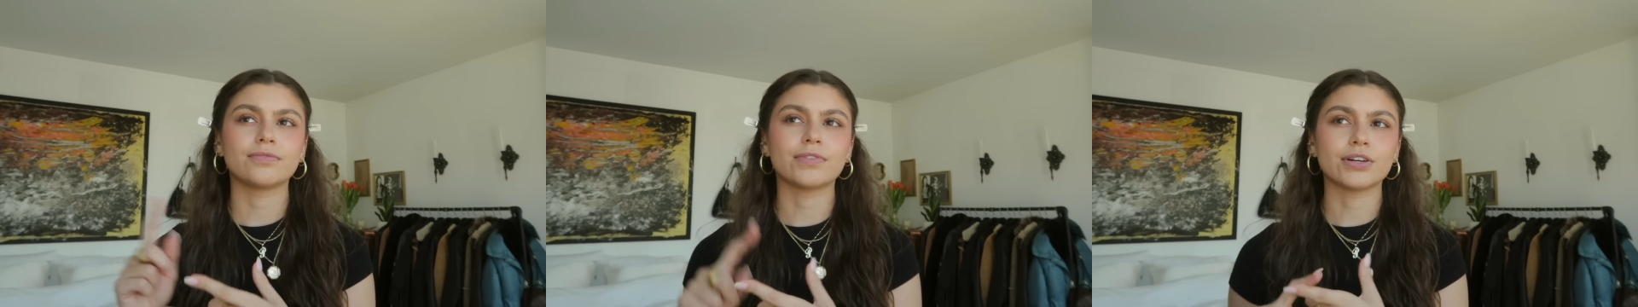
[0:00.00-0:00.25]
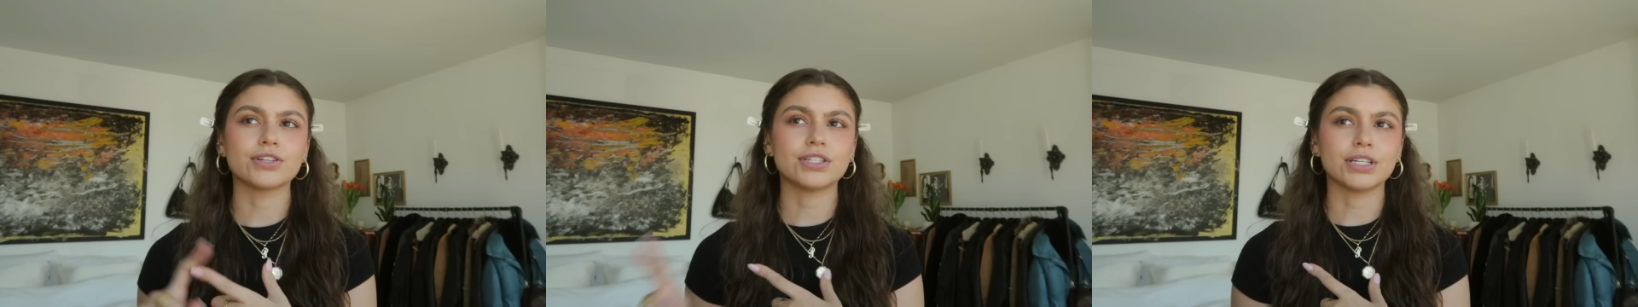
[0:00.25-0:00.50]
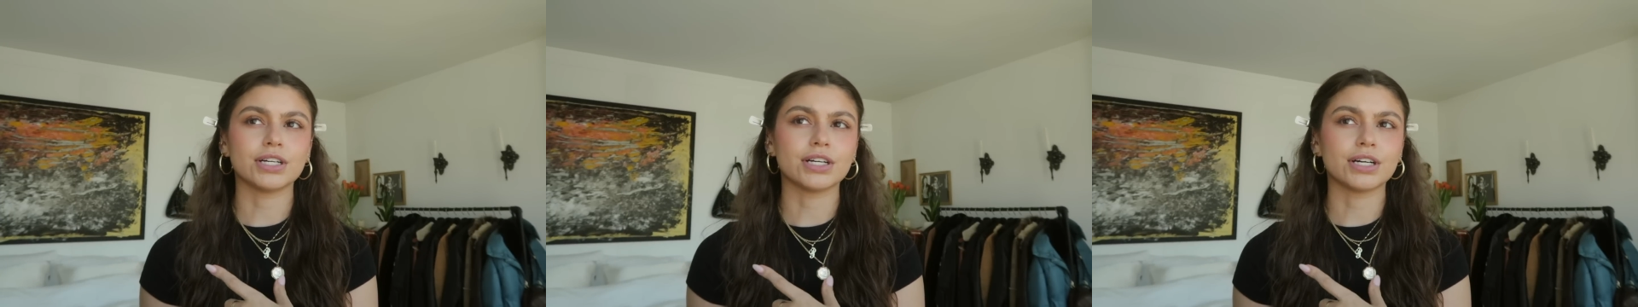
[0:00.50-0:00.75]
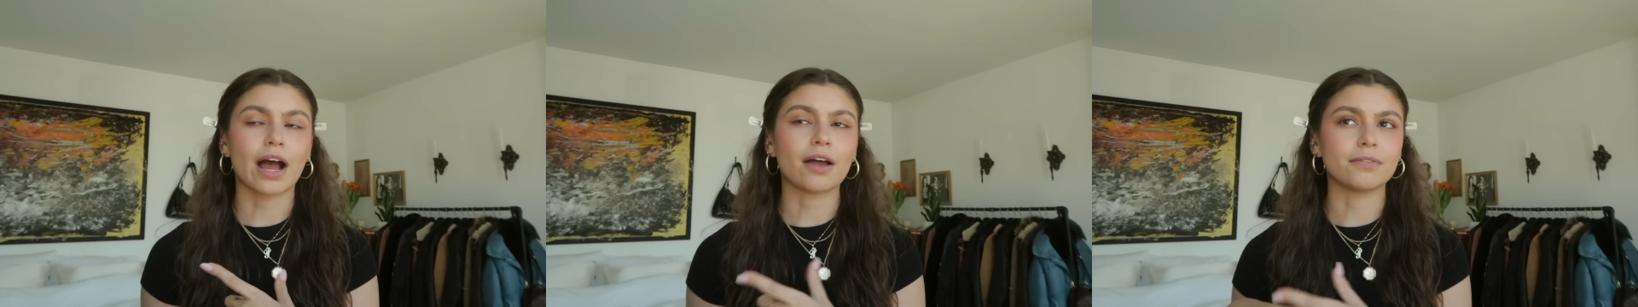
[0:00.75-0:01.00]
first
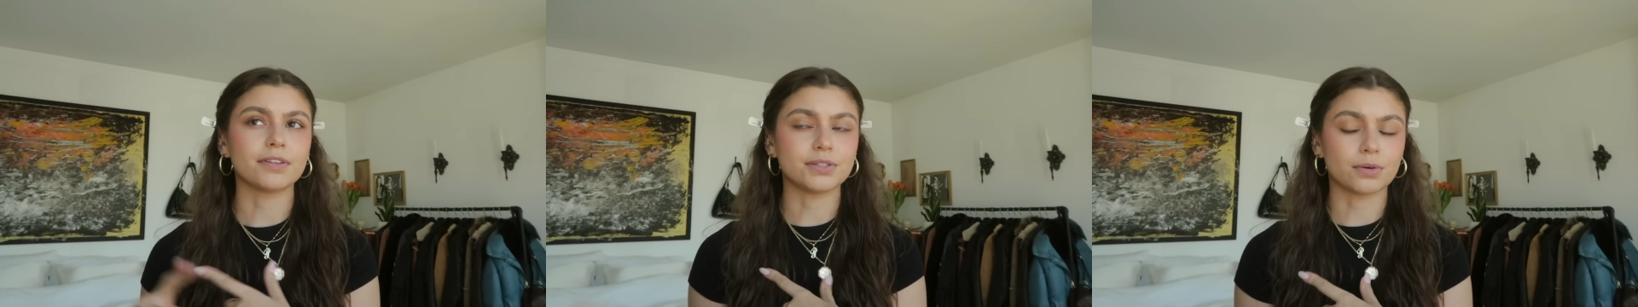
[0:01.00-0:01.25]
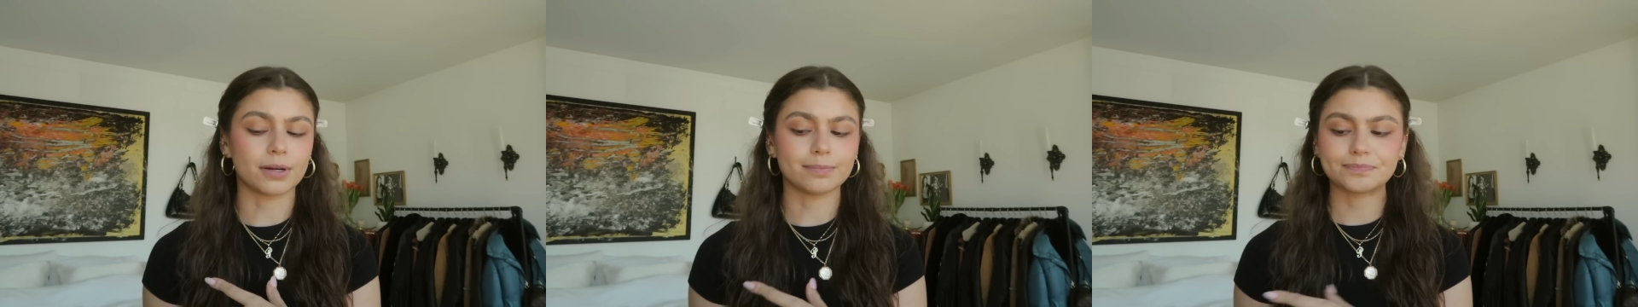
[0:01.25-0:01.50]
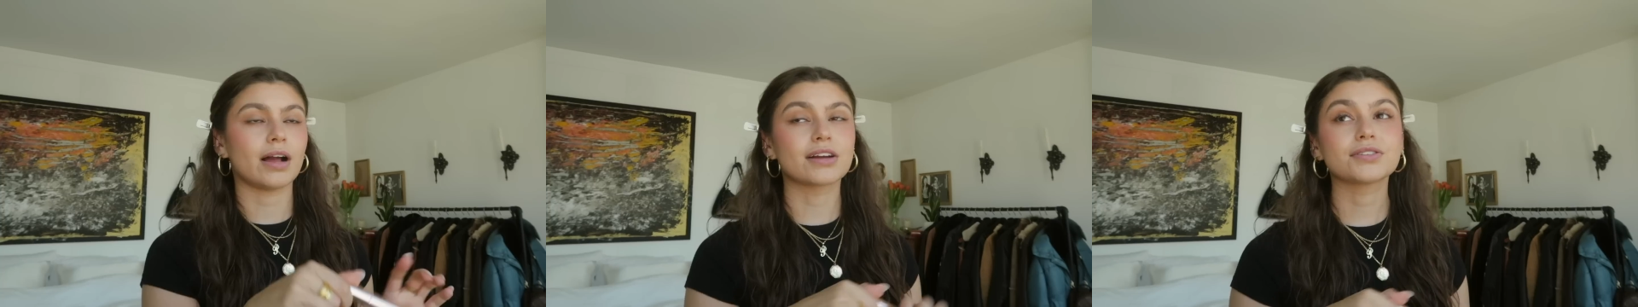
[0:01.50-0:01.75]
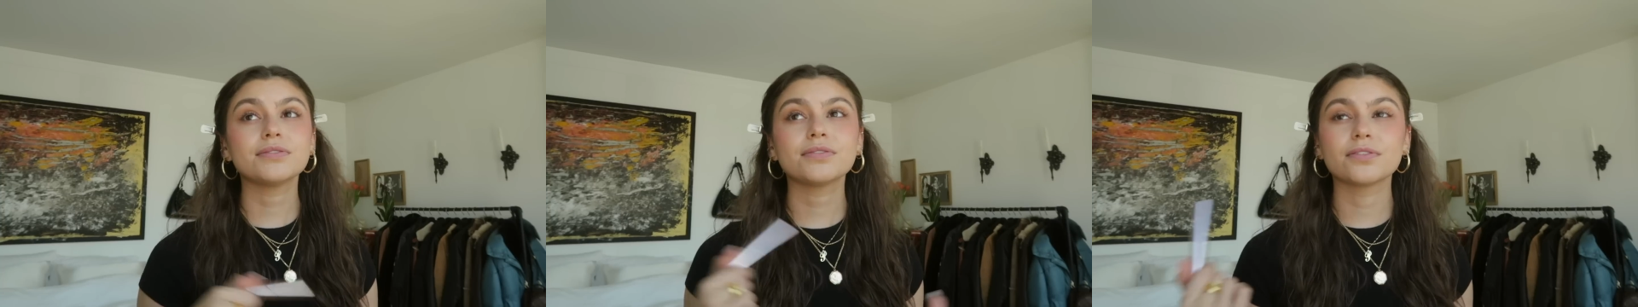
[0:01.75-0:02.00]
year out of the dorm,
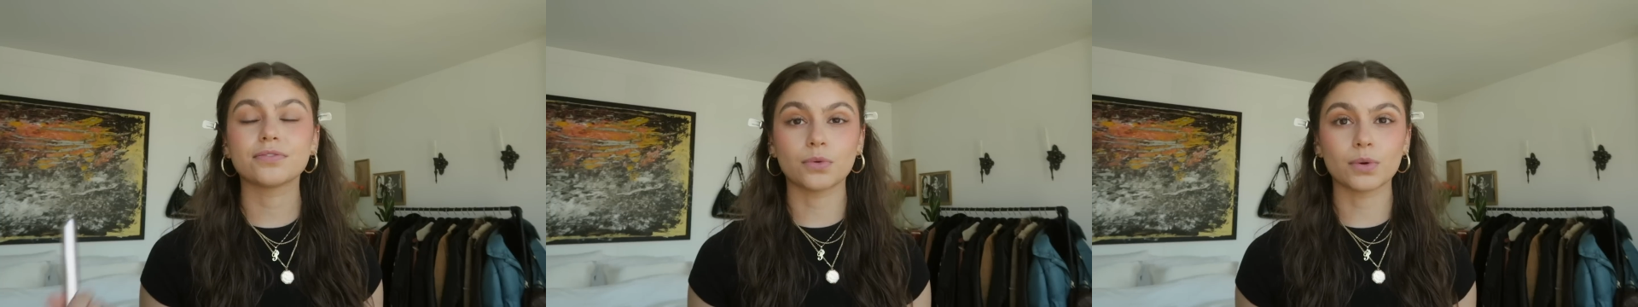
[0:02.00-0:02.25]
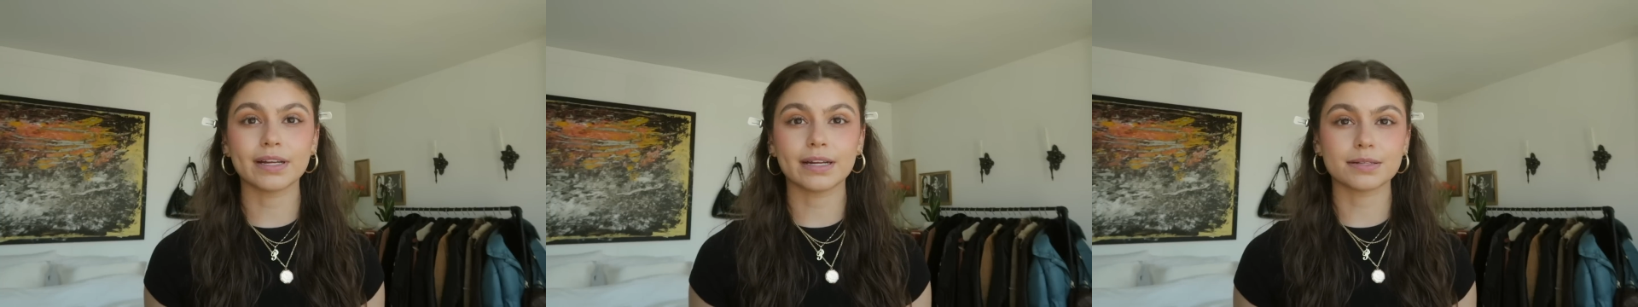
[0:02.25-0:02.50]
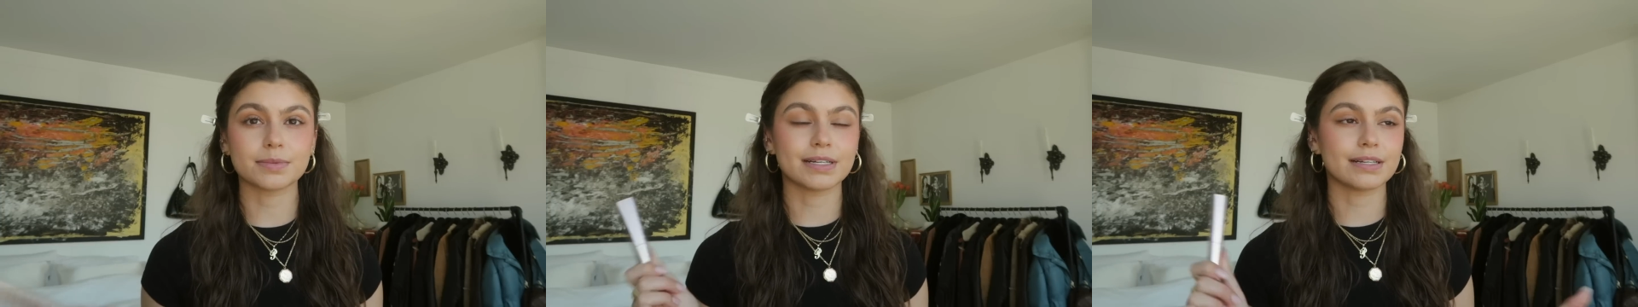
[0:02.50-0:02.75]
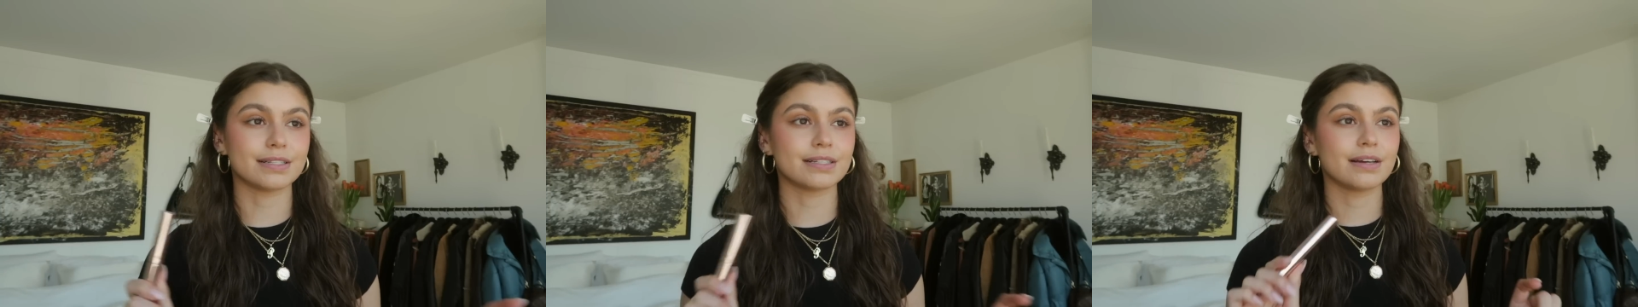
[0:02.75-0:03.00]
actually for four years,
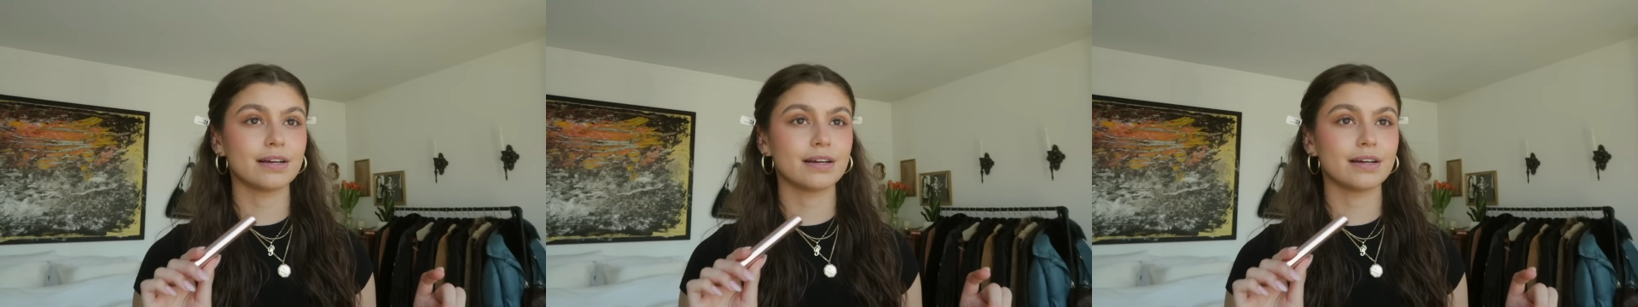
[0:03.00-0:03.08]
because